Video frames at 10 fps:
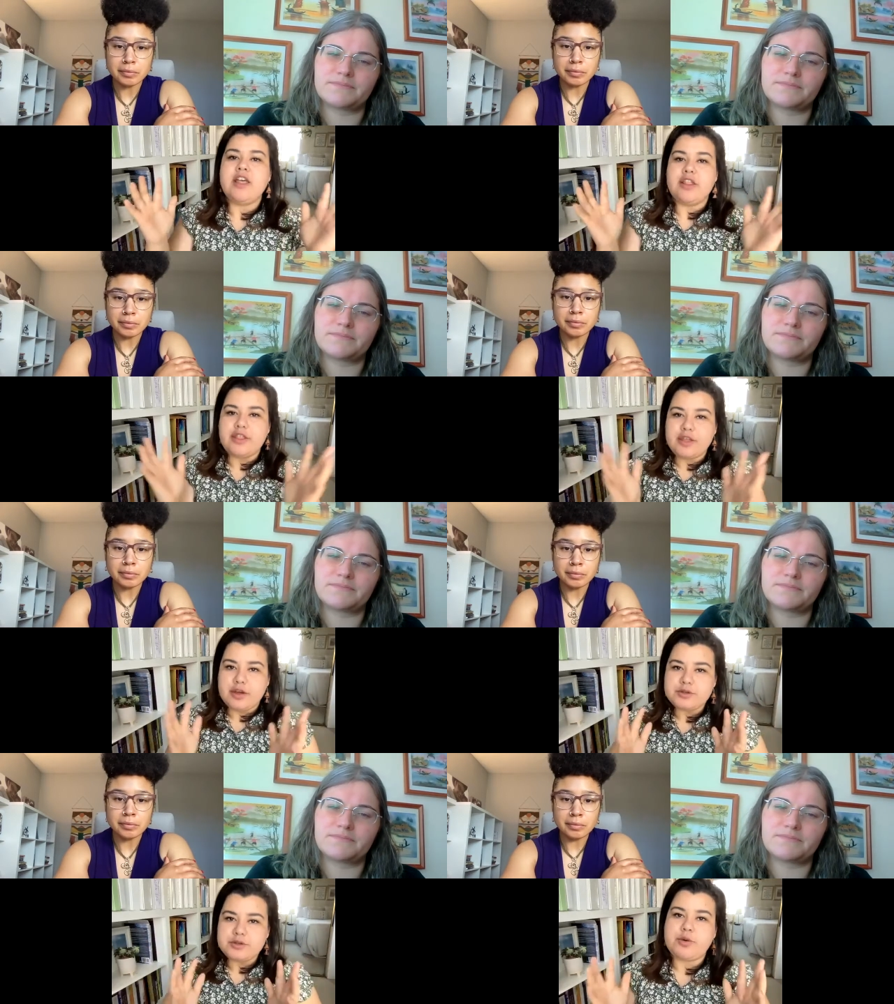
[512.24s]

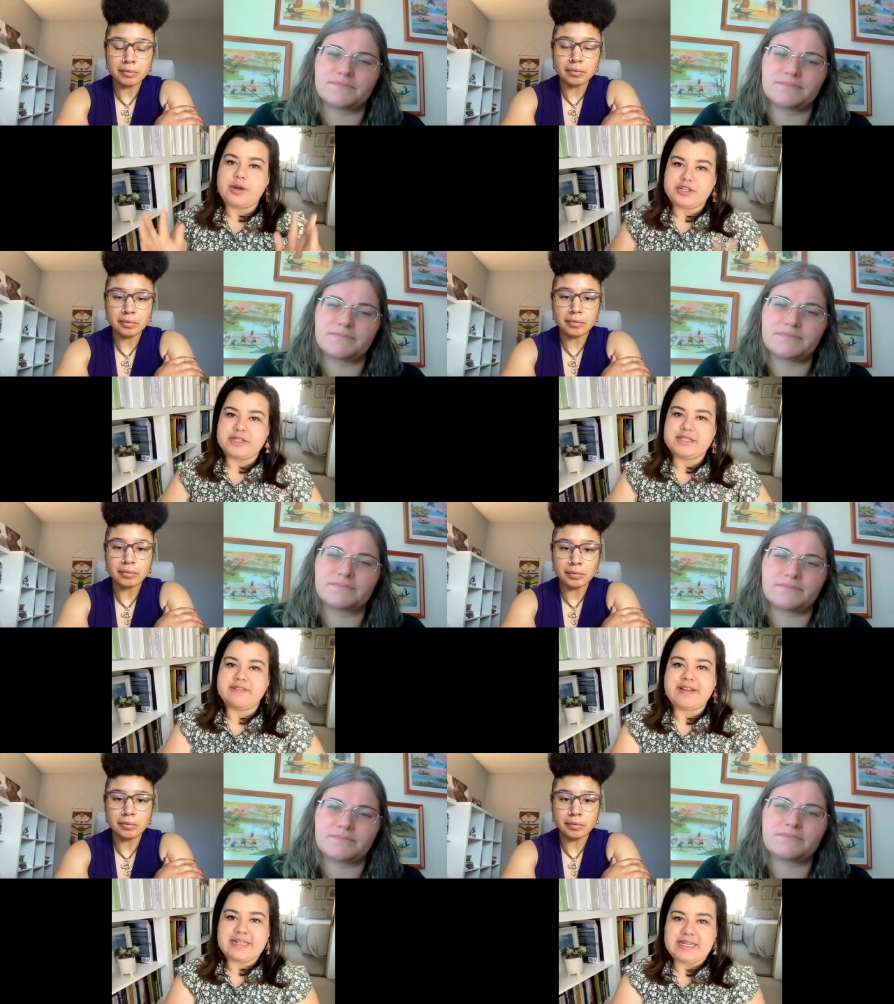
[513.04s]
Speaker 1: those questions
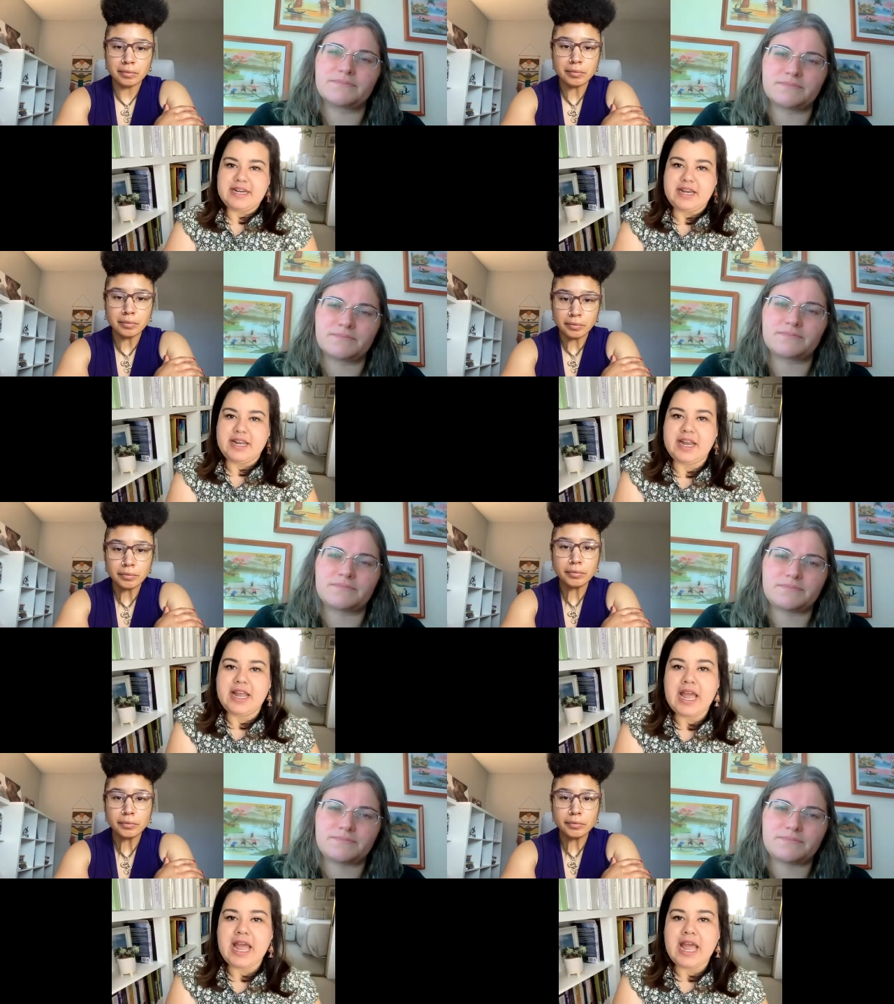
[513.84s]
of identity